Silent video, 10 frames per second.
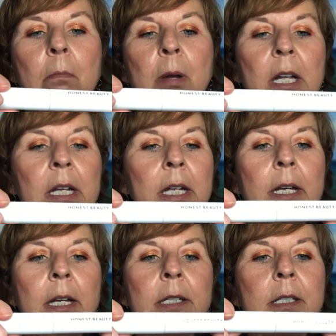
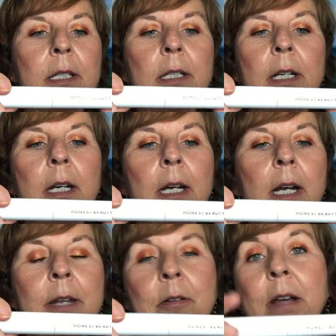But
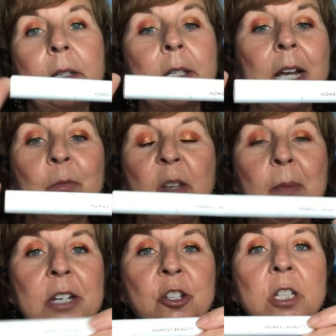I don't have the time or the
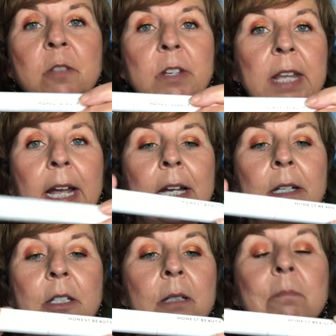patience for
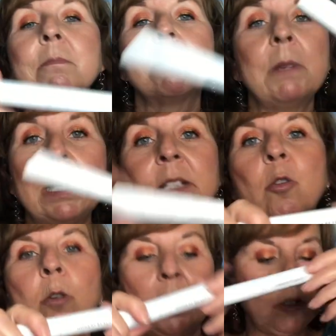that. It's
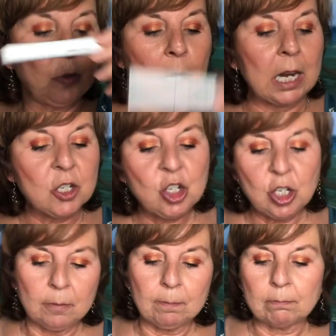going in the trash.